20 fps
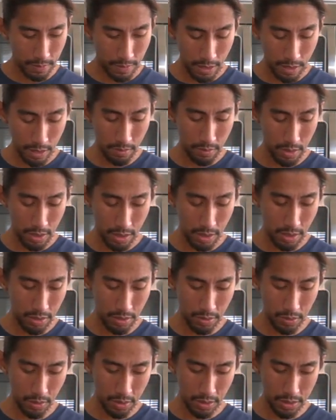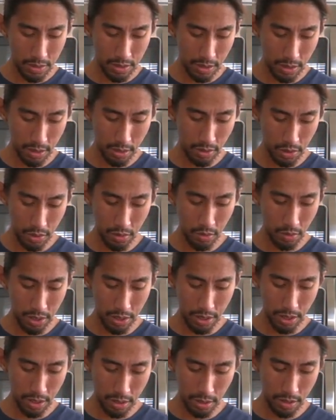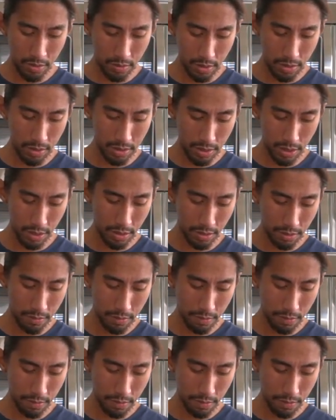Can be younger water sign, or you are the younger water sign.